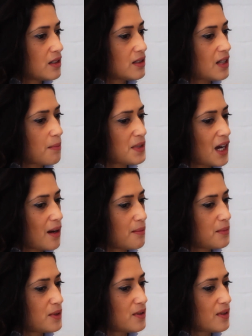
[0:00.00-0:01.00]

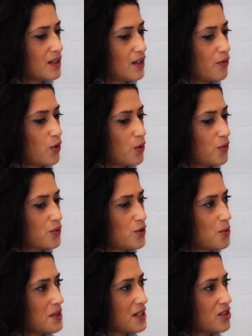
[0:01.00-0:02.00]
sometimes it involves
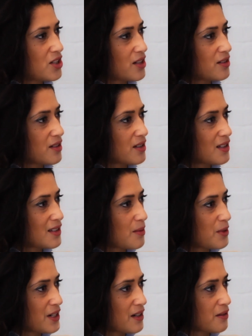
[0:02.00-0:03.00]
doing injustice to
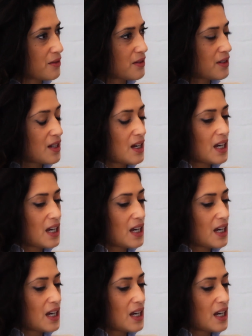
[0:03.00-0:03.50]
someone else.